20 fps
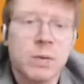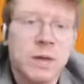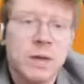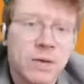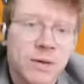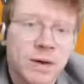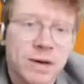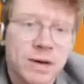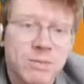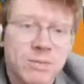we'll be
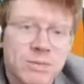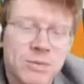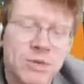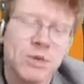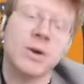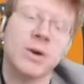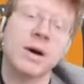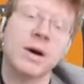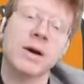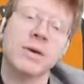doing
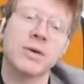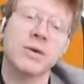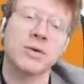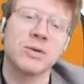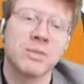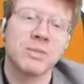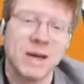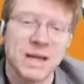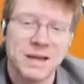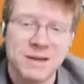during our
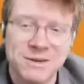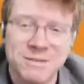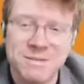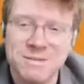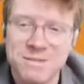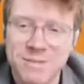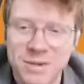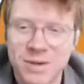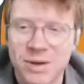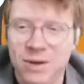Google Meet,
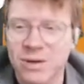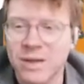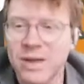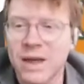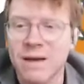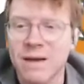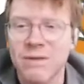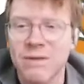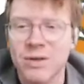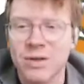so I'll
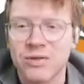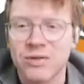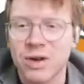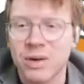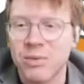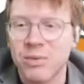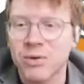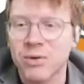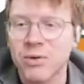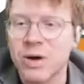save you the
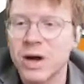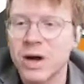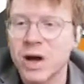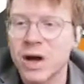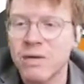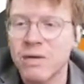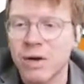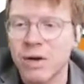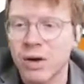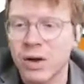trouble
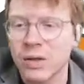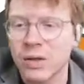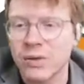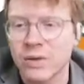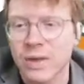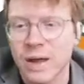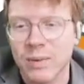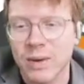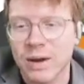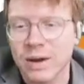of going
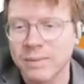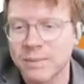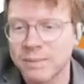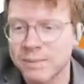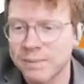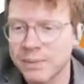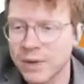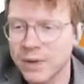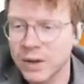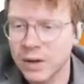through that one.
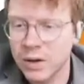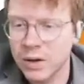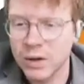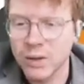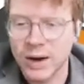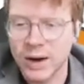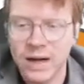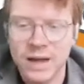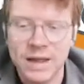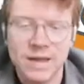
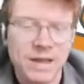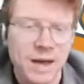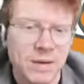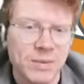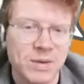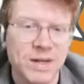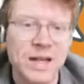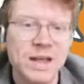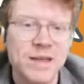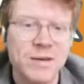All right, let's
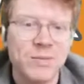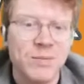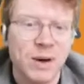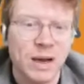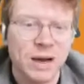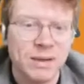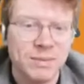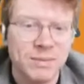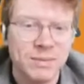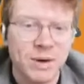start with lesson
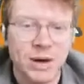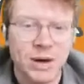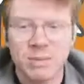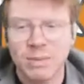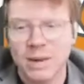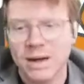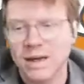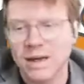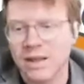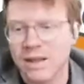1
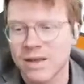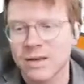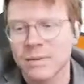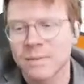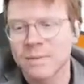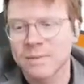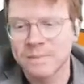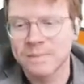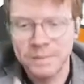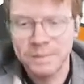on magnetism.